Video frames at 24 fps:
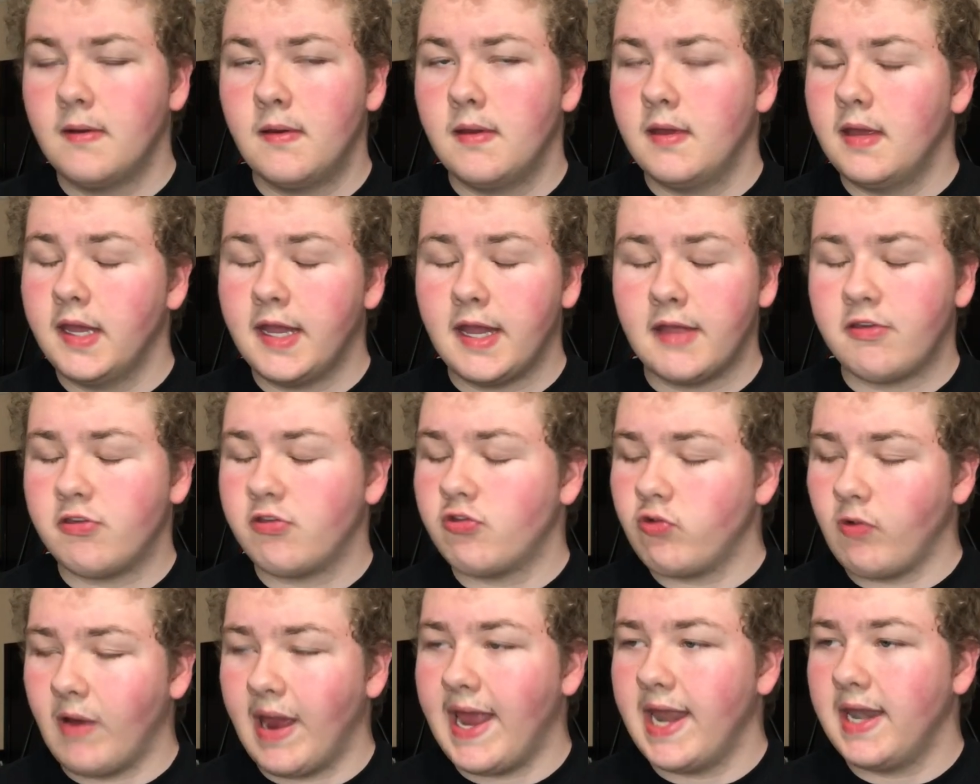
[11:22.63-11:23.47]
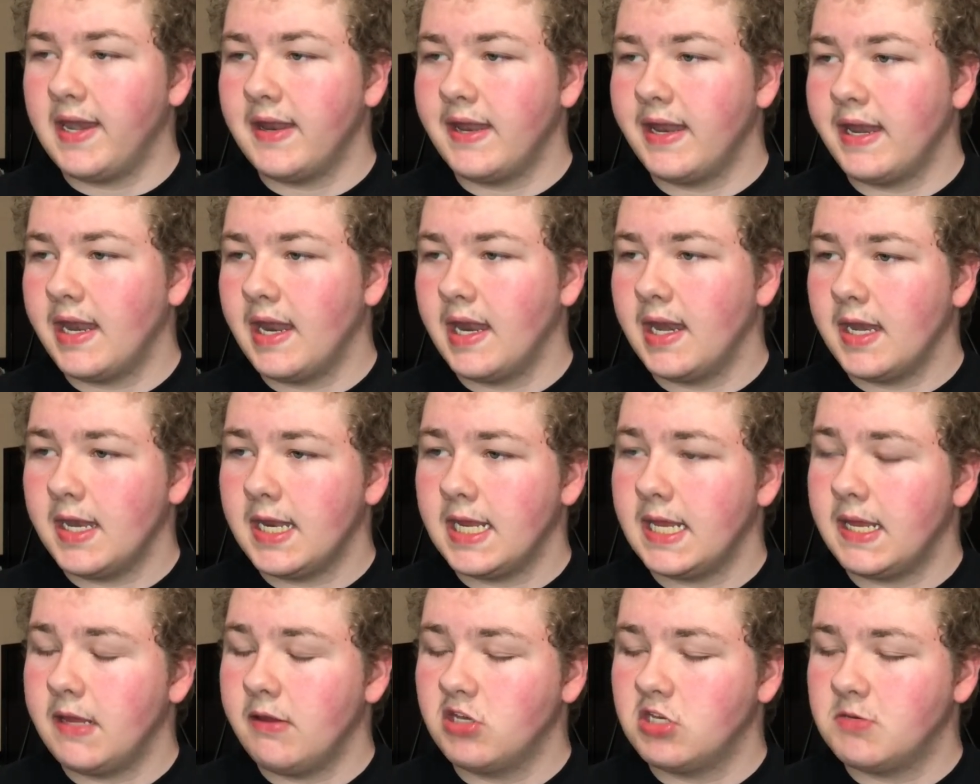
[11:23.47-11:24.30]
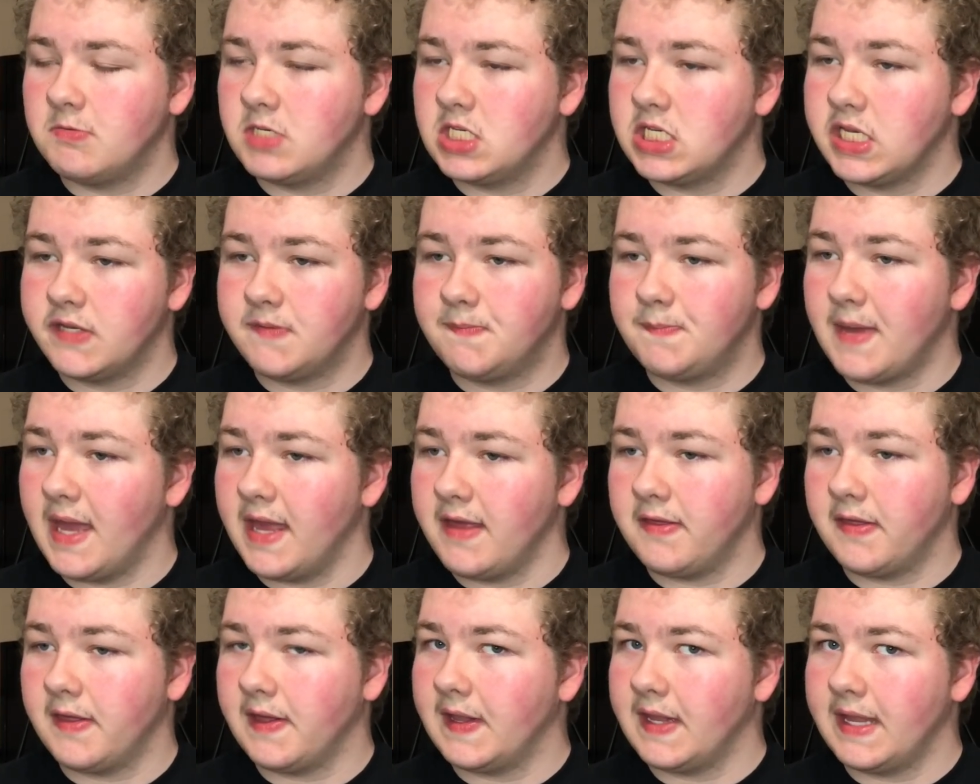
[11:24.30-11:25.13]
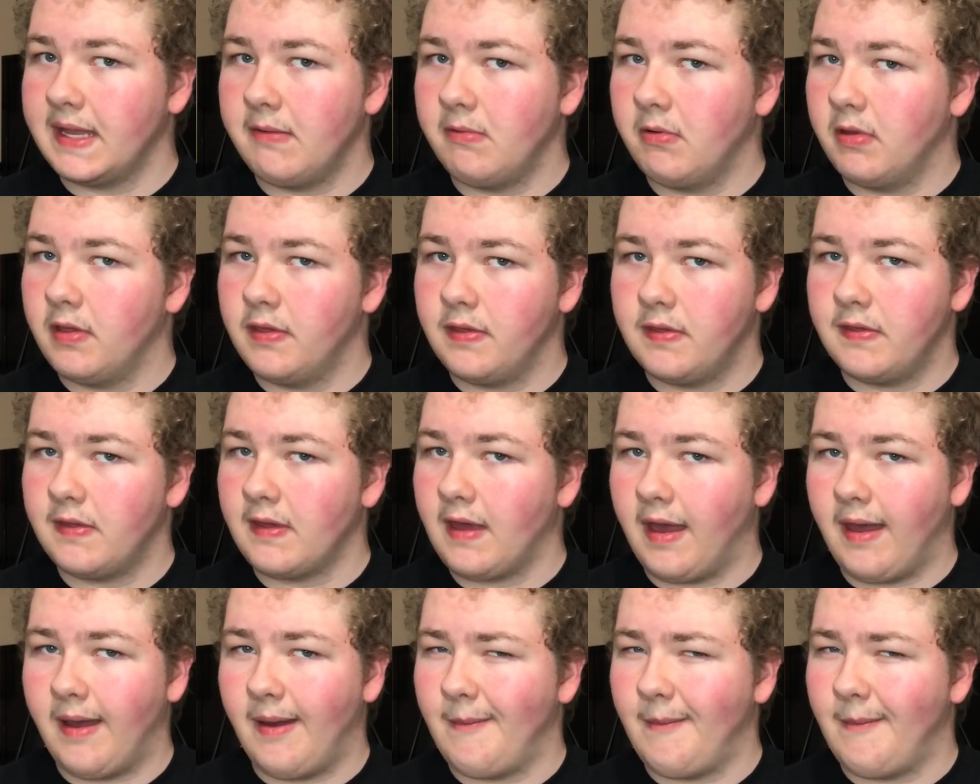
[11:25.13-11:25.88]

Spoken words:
just basically was